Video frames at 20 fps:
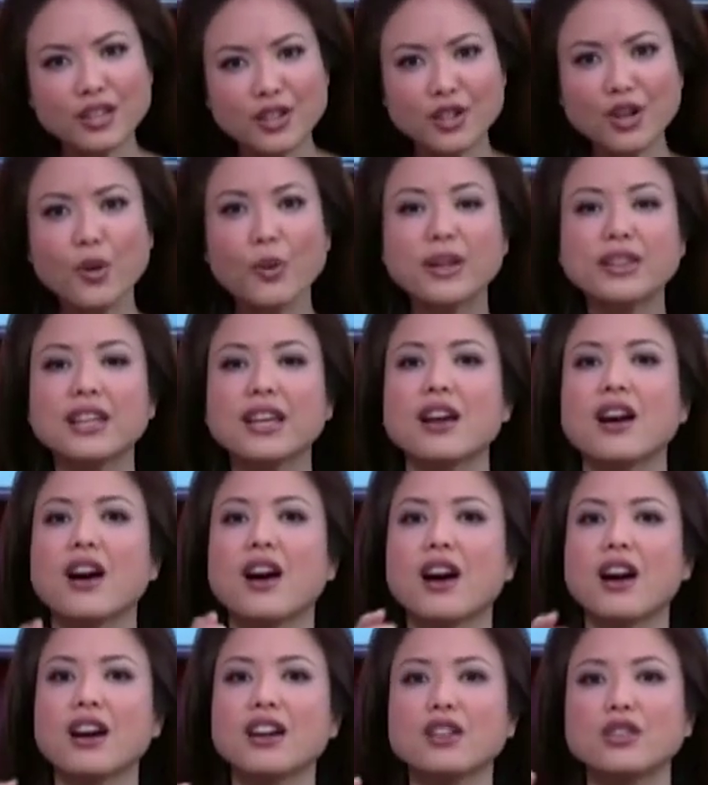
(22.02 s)
You know what they
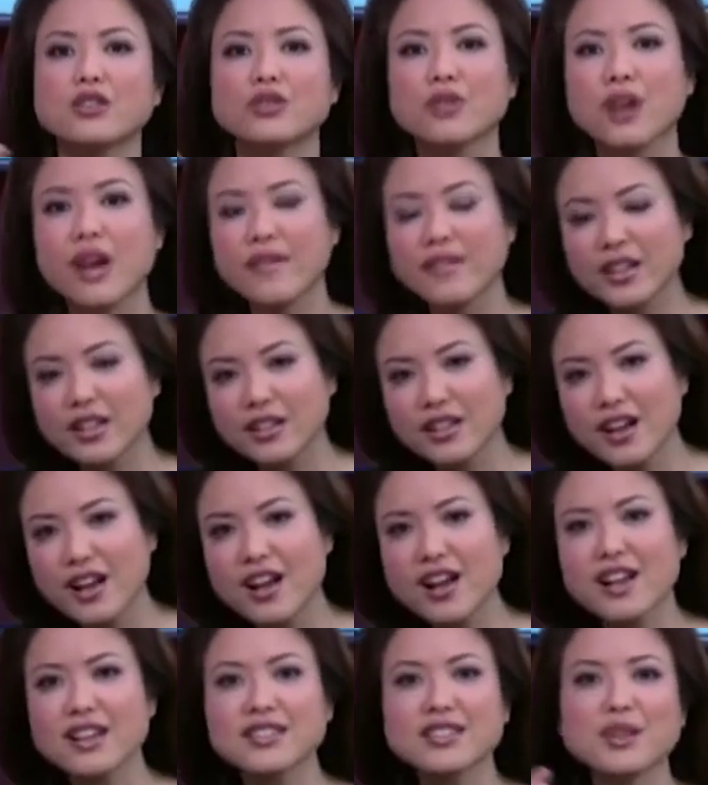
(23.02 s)
are. You're driving
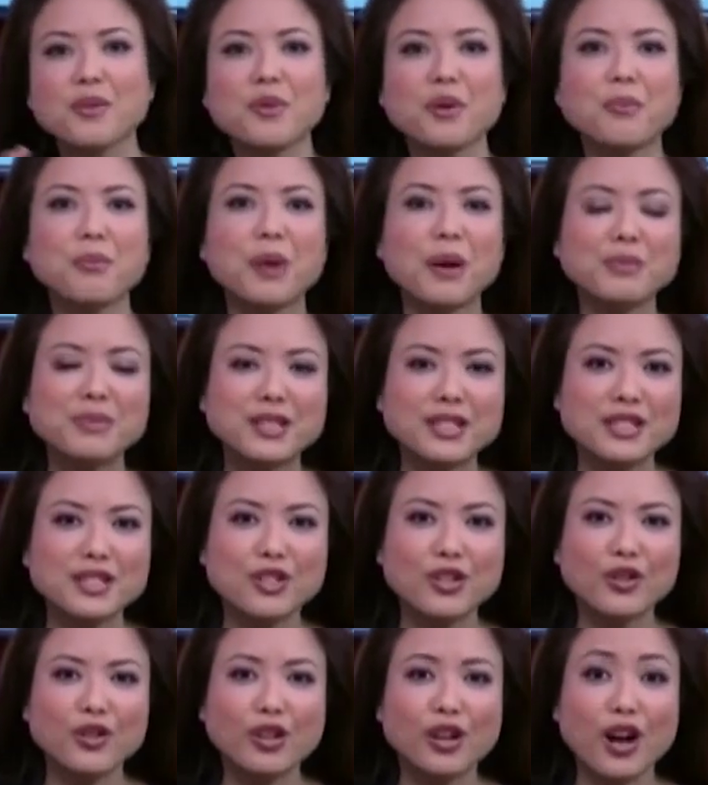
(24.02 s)
along, someone bumps
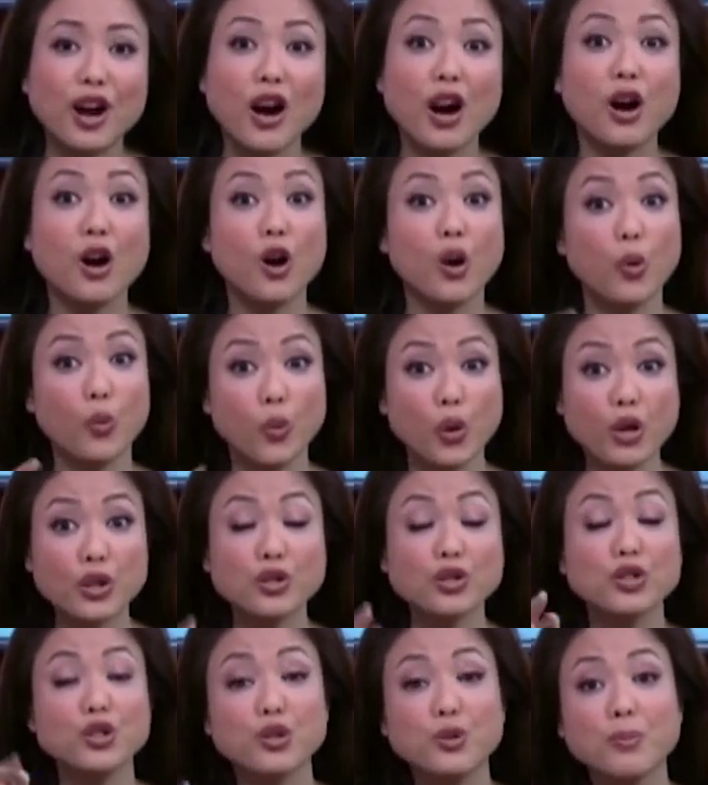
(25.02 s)
into your car, or
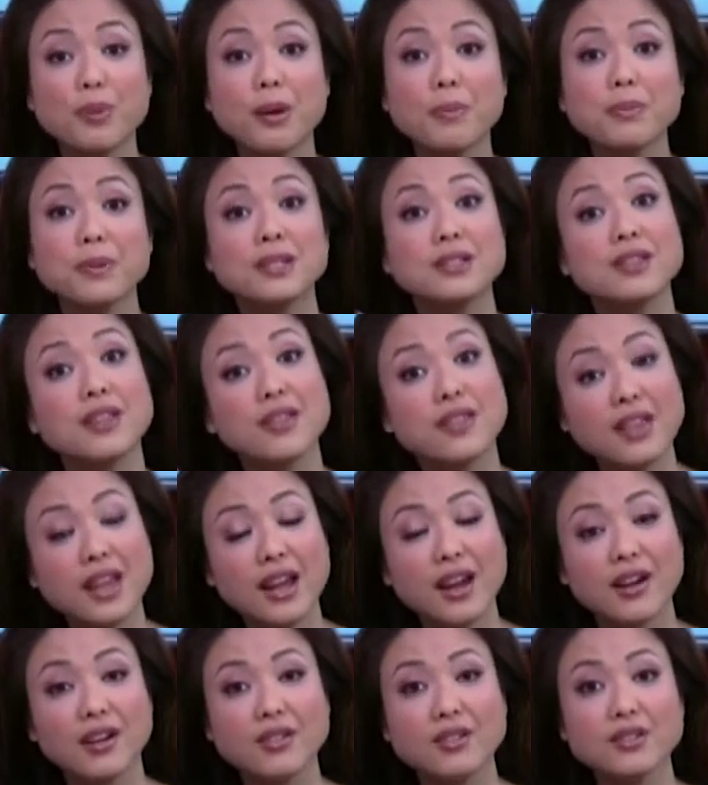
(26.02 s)
worse, you bump into
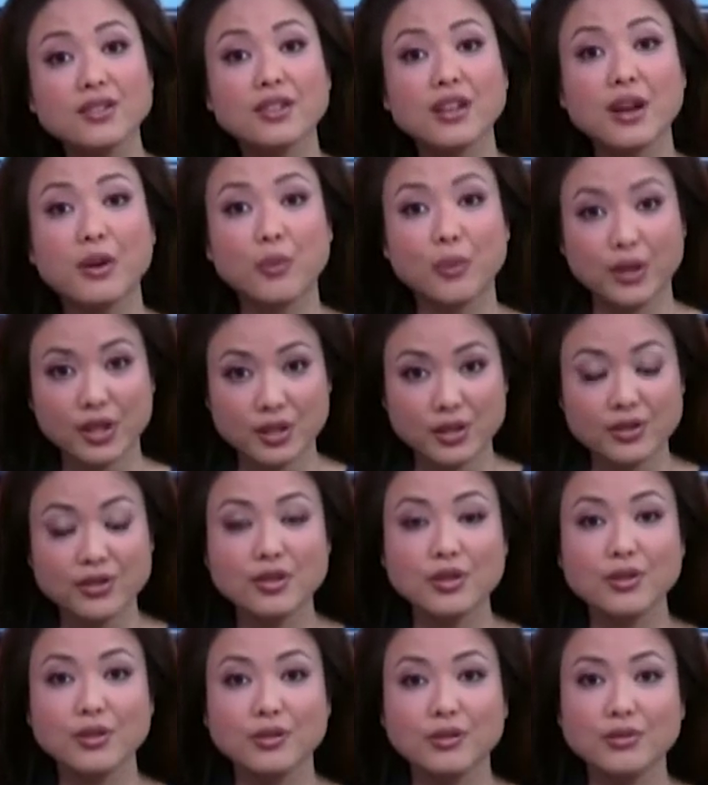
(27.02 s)
theirs. Now, what do you
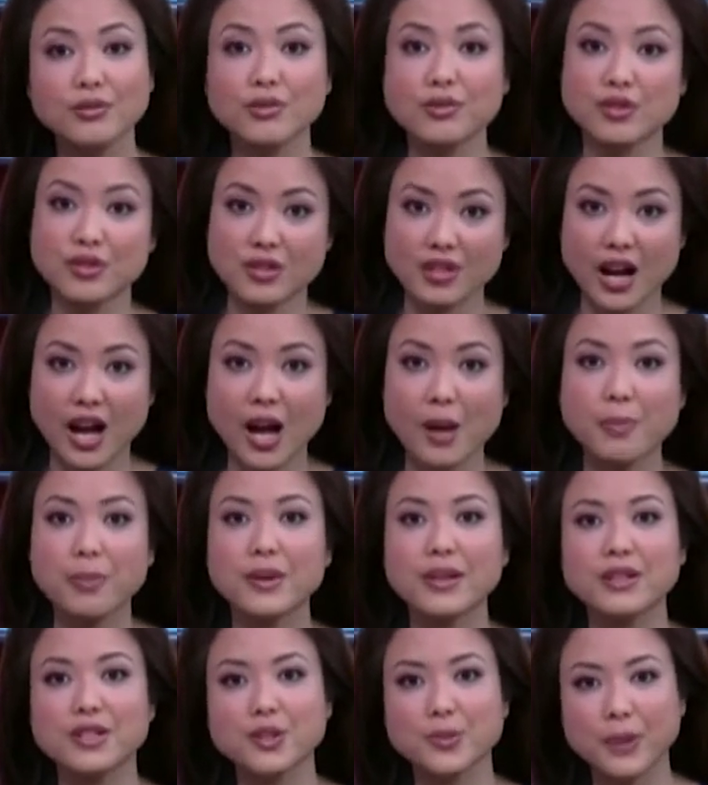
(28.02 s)
do? You
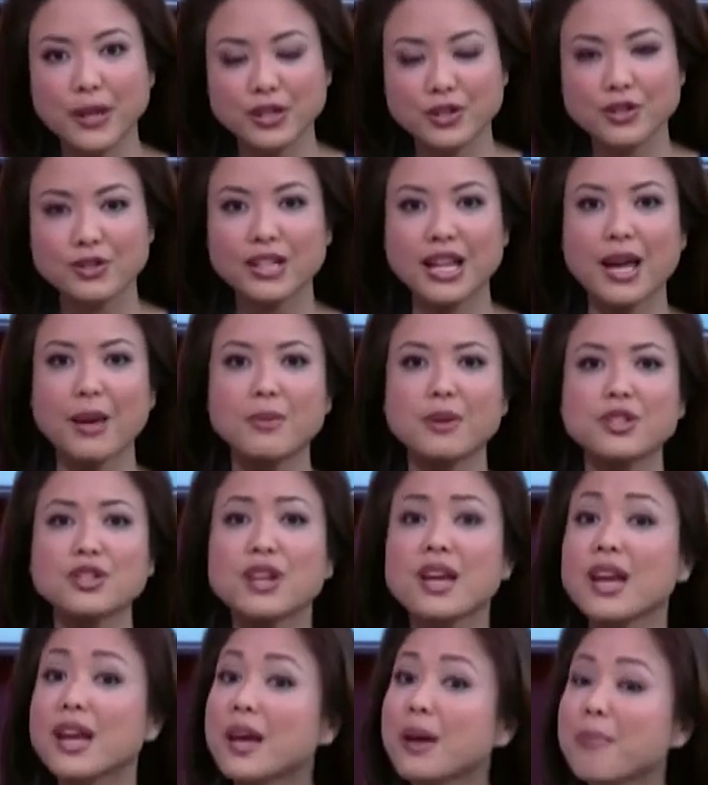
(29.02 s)
stop, inspect your
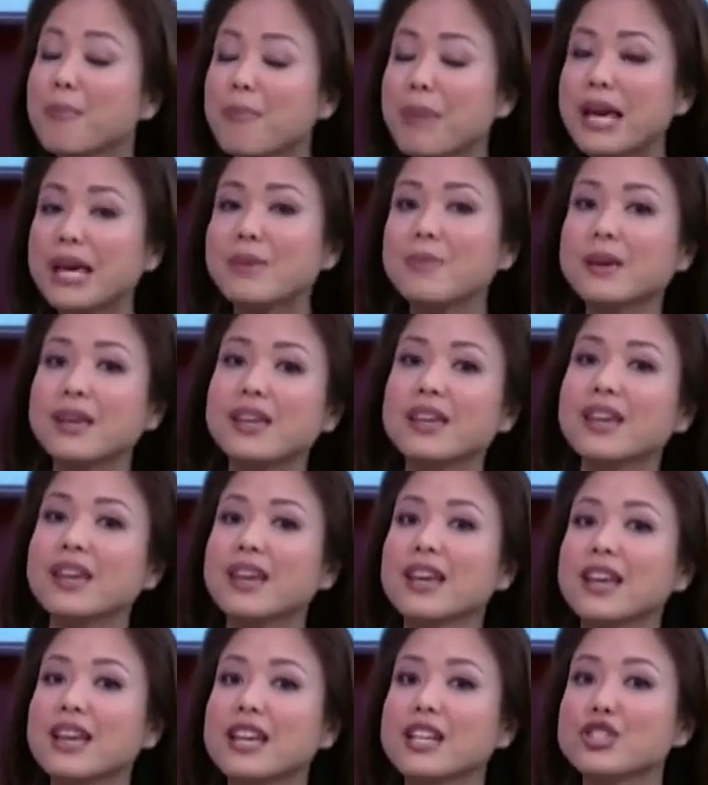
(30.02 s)
damage, maybe
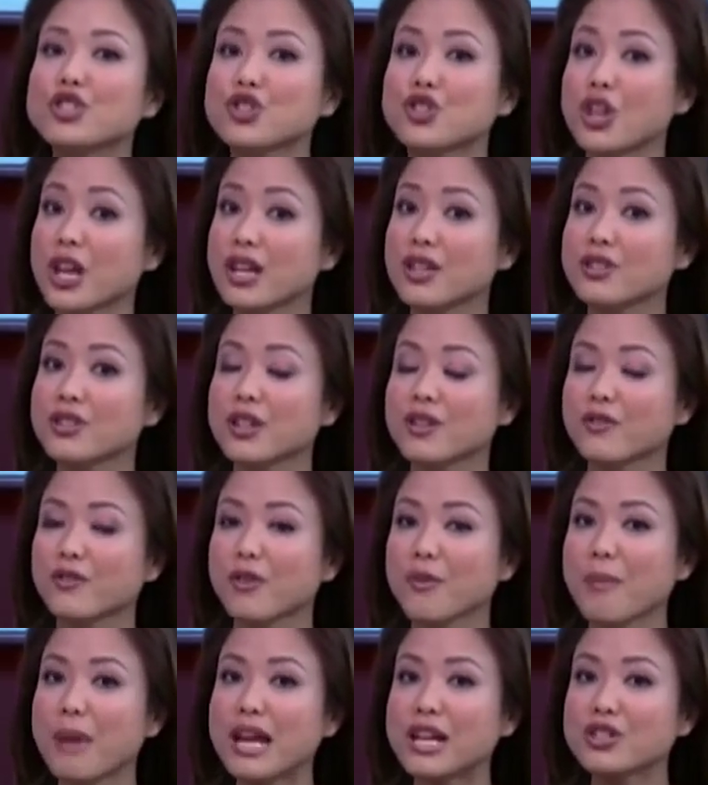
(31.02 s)
exchange
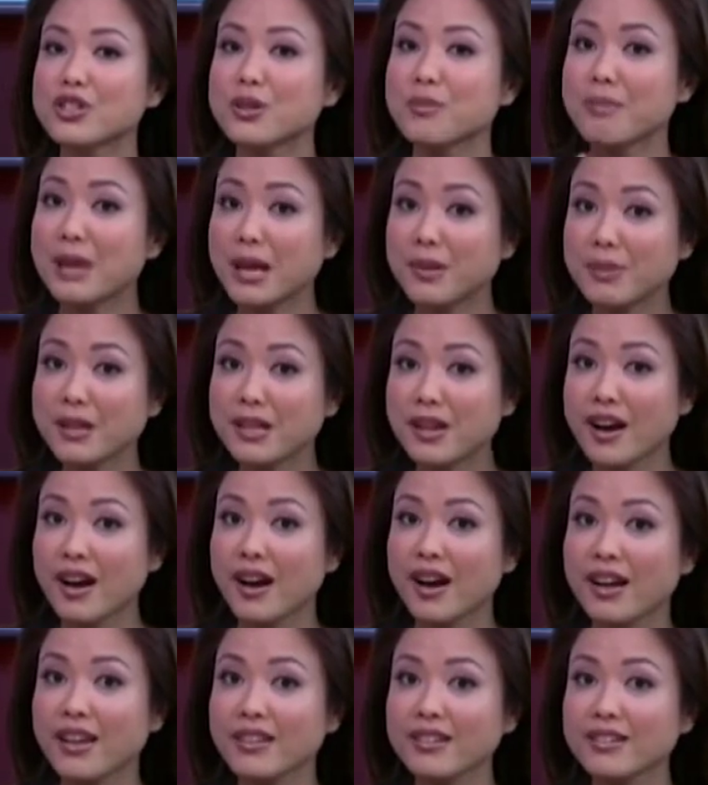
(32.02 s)
information, maybe
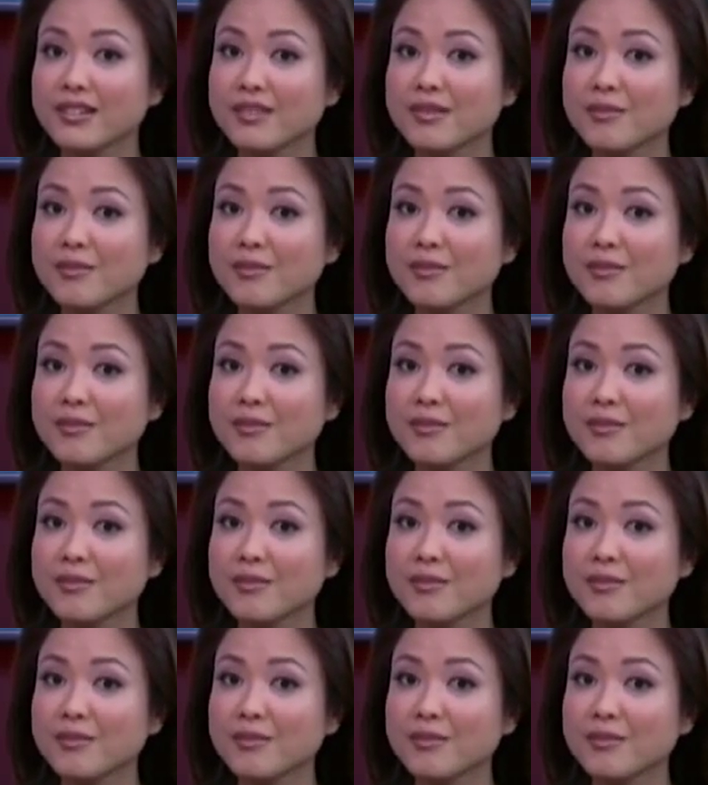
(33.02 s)
not.